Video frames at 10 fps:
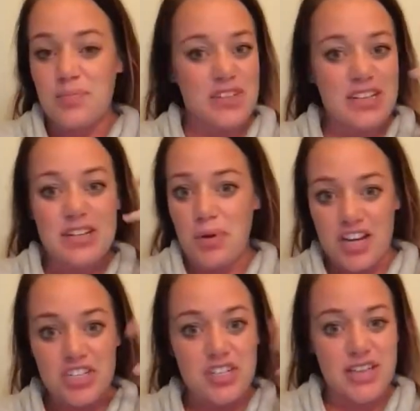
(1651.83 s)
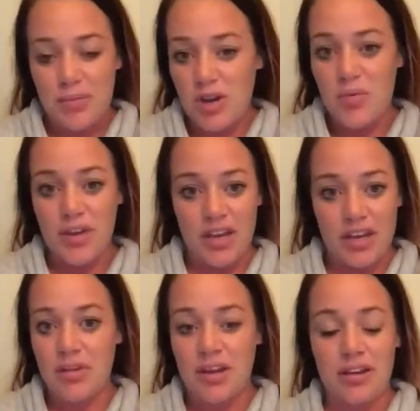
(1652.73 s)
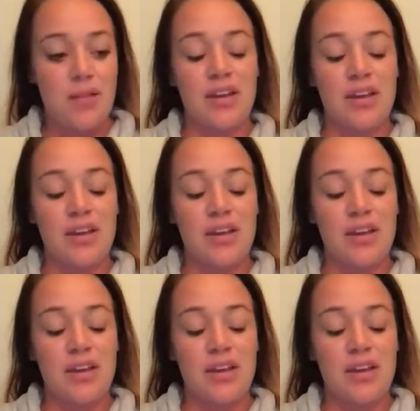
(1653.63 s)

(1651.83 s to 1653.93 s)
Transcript: the depression just kept going and coming and coming.